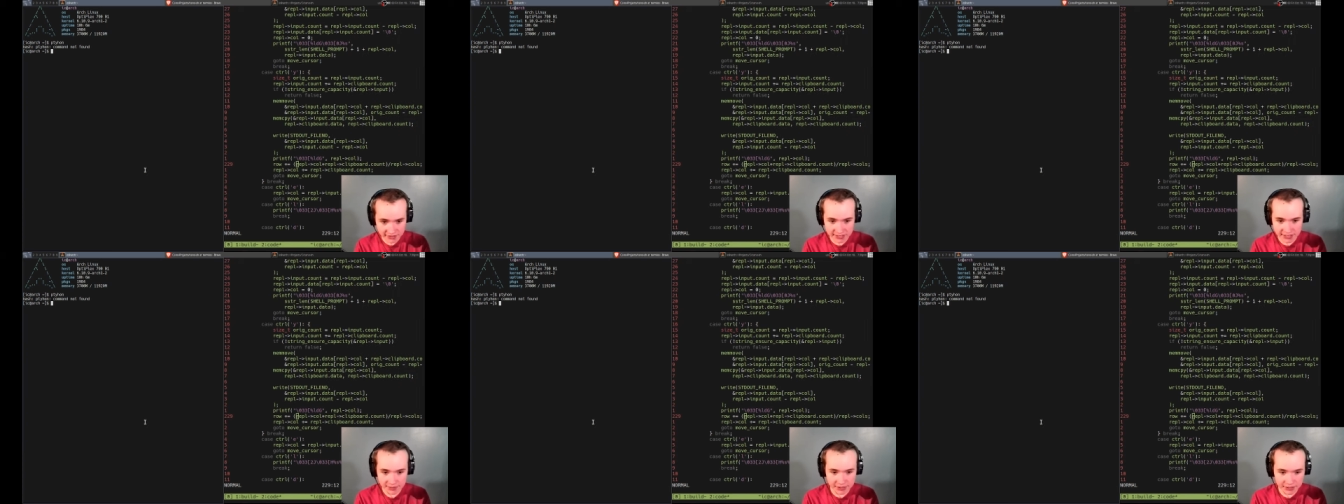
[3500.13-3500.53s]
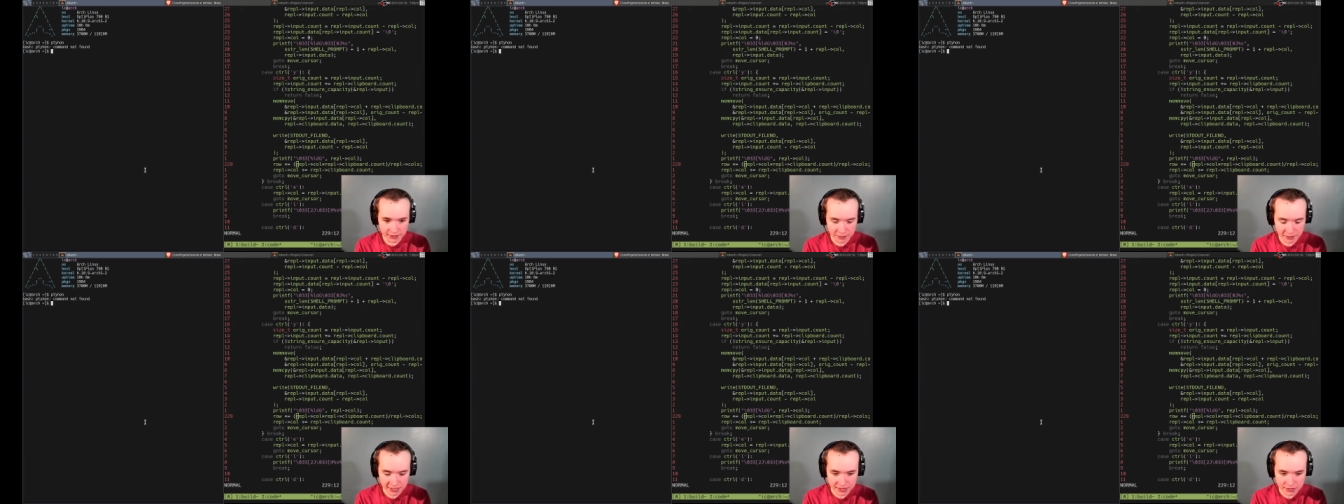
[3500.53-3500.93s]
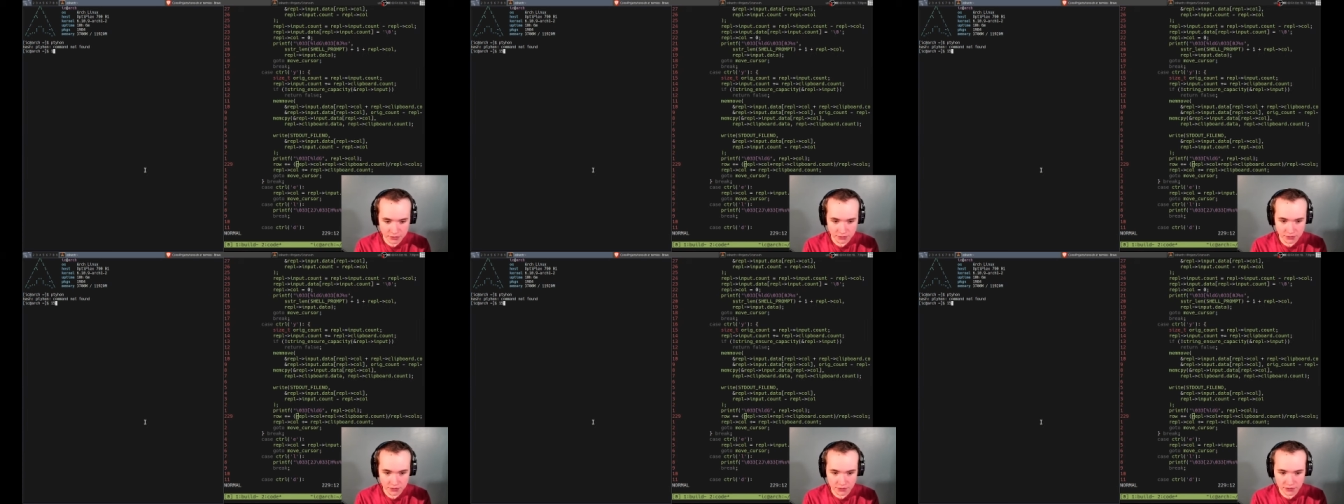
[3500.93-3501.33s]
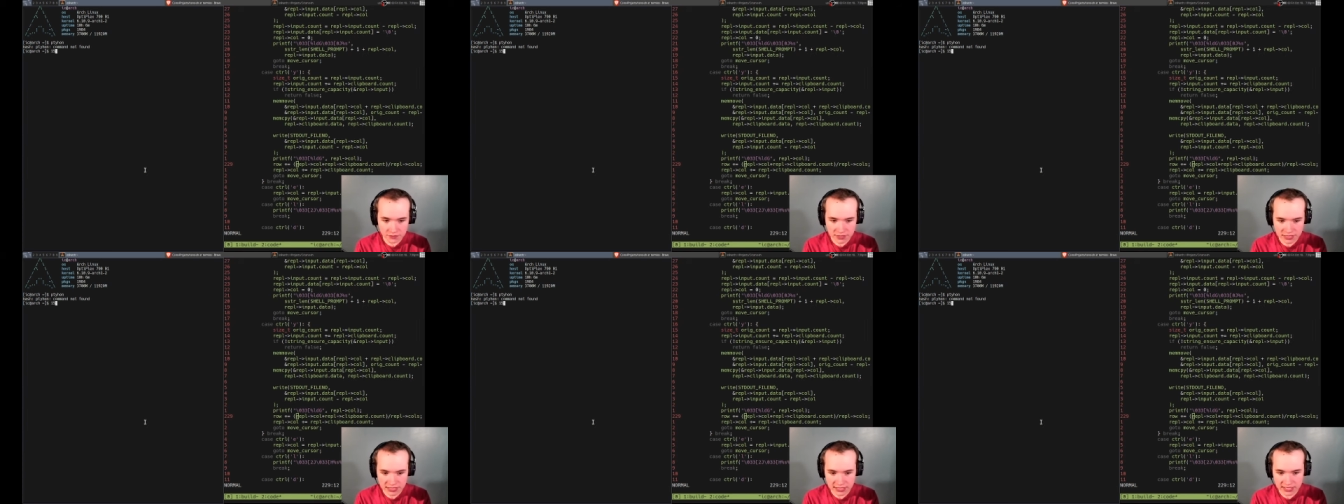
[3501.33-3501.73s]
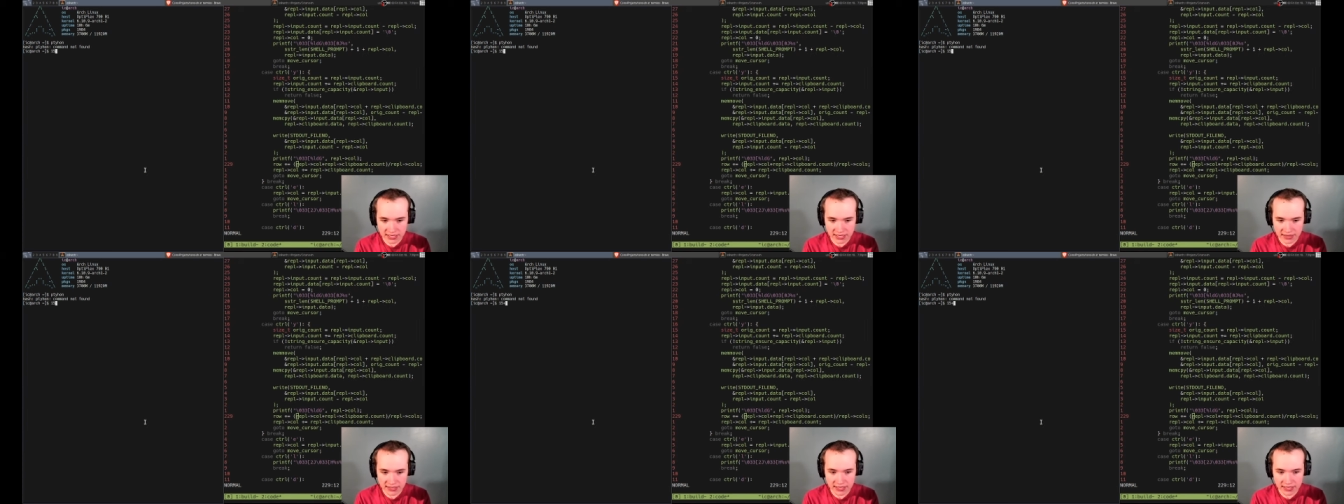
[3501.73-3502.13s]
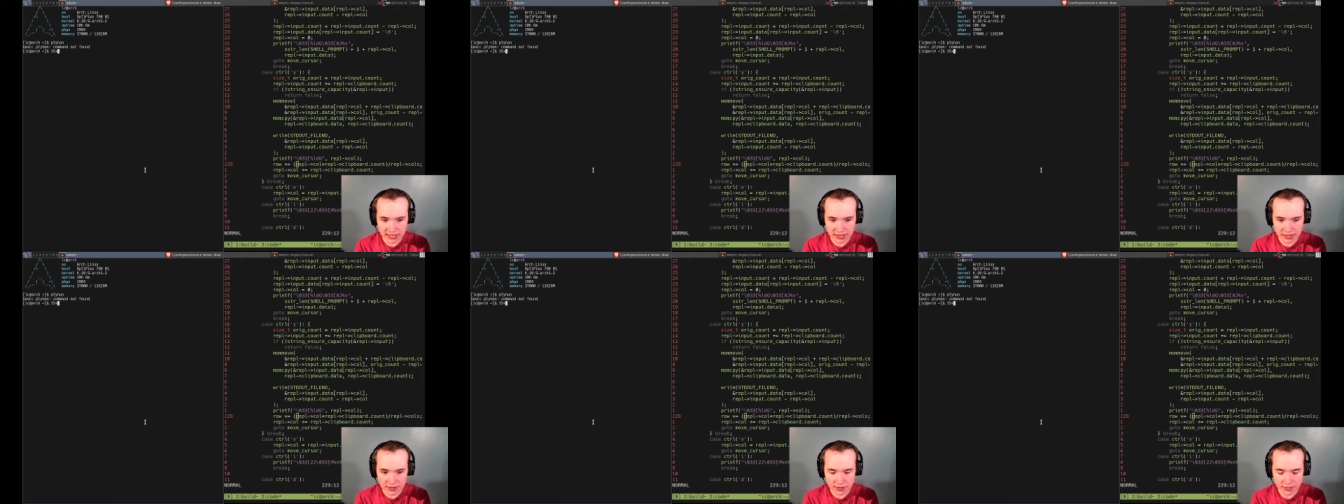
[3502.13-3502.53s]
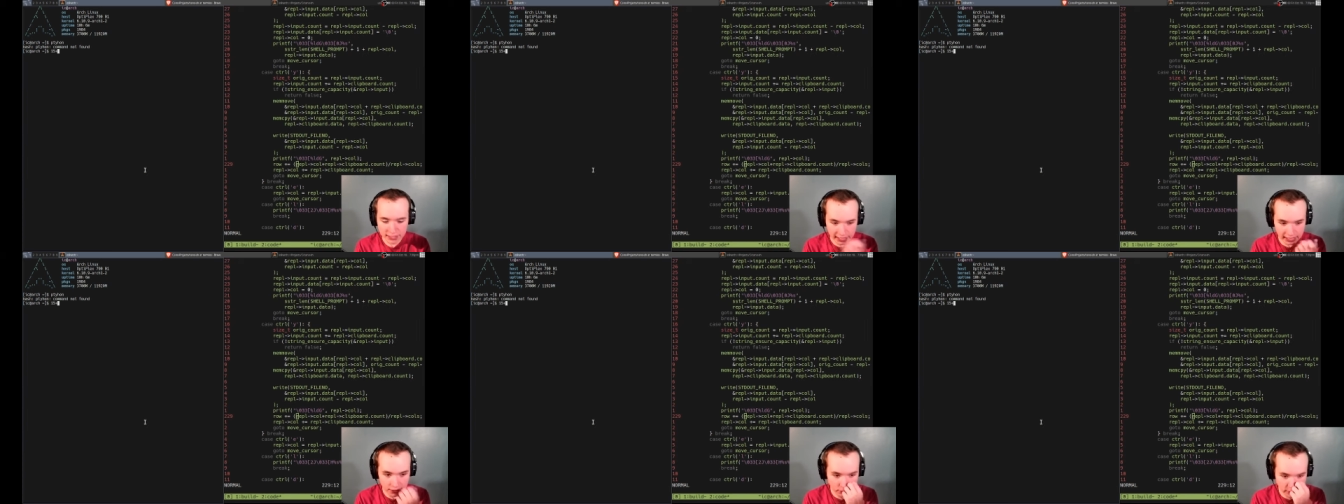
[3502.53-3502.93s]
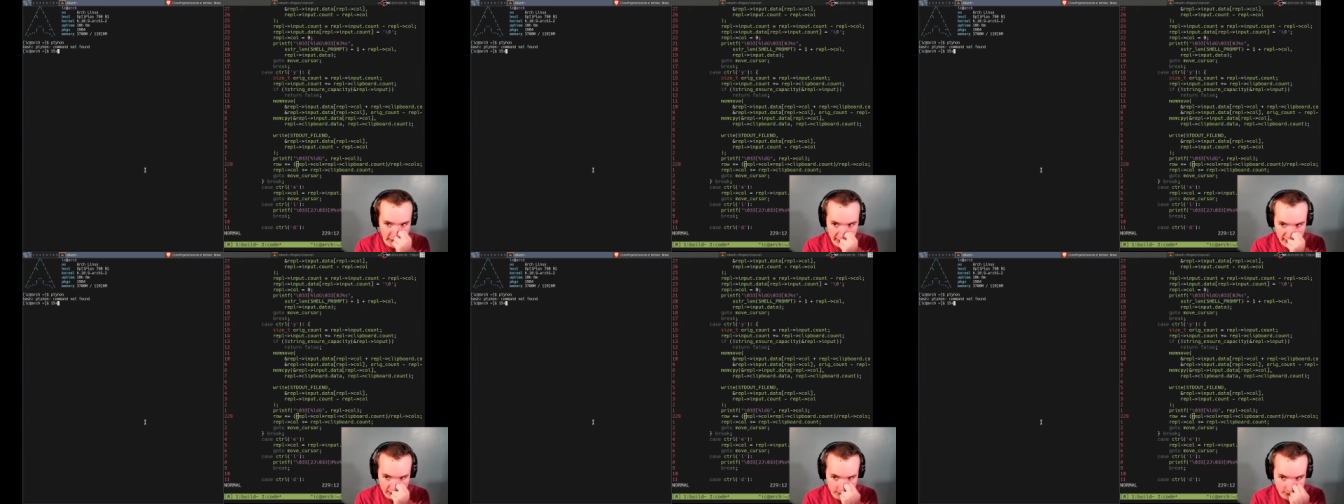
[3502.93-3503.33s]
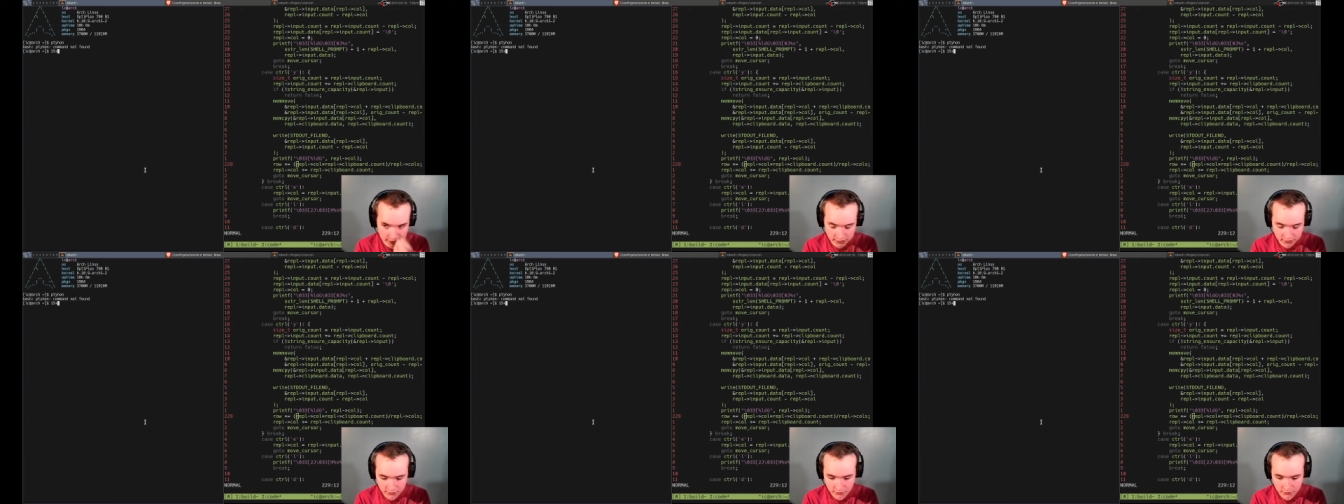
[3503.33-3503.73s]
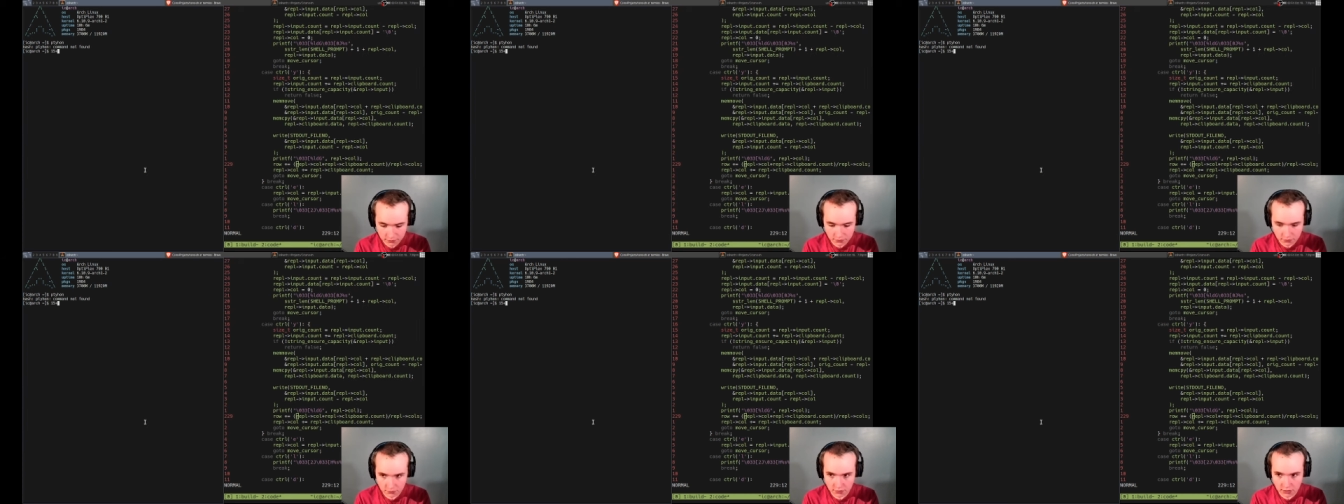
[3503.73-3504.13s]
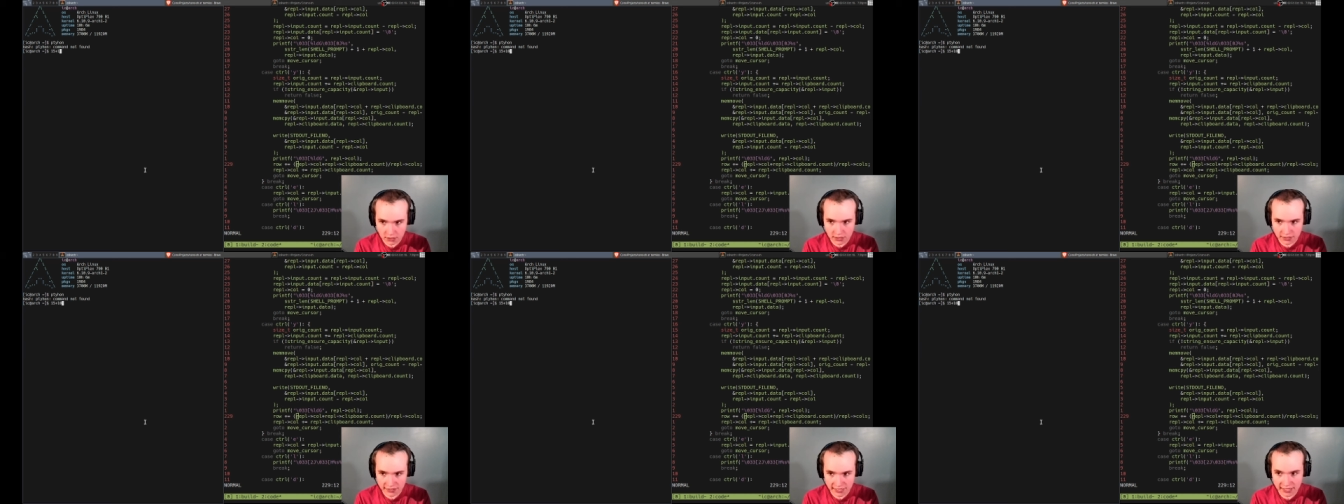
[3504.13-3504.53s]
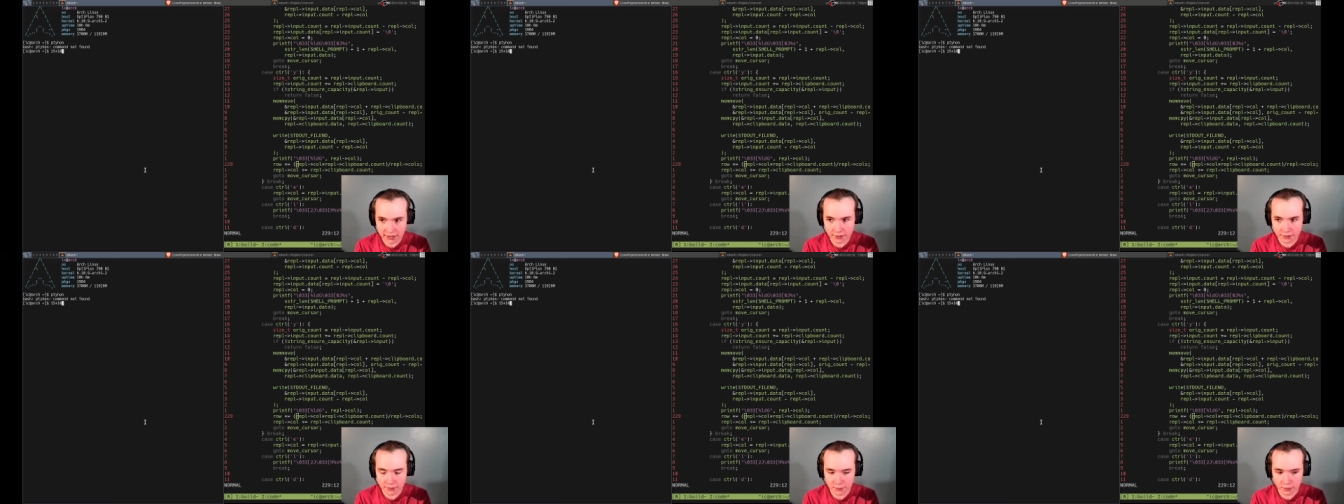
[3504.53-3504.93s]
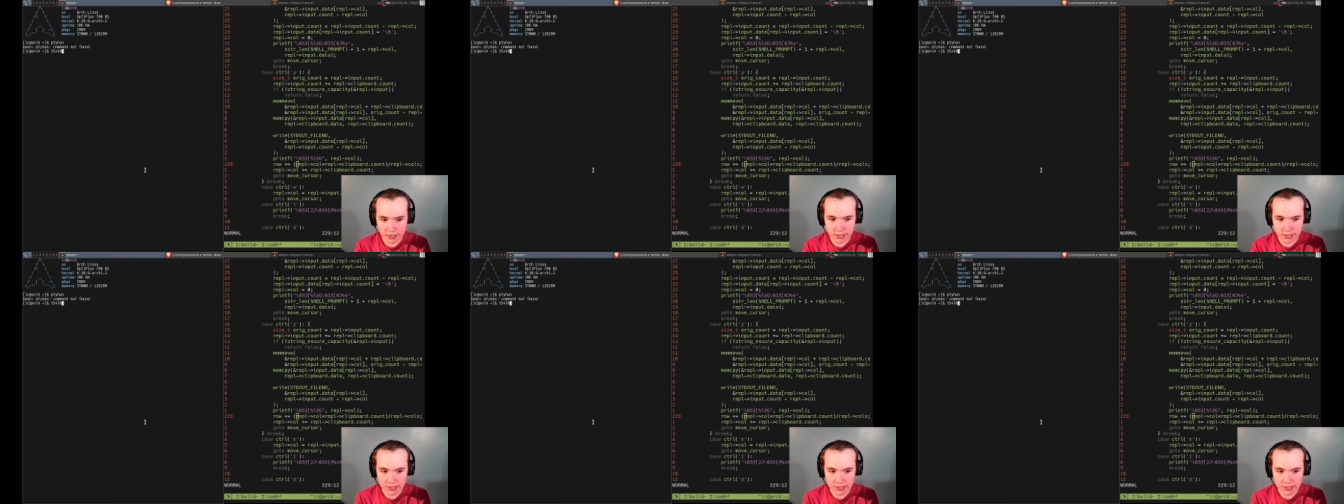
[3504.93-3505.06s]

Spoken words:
I'm not good at math. So if it's 15, and then the count is 10, right?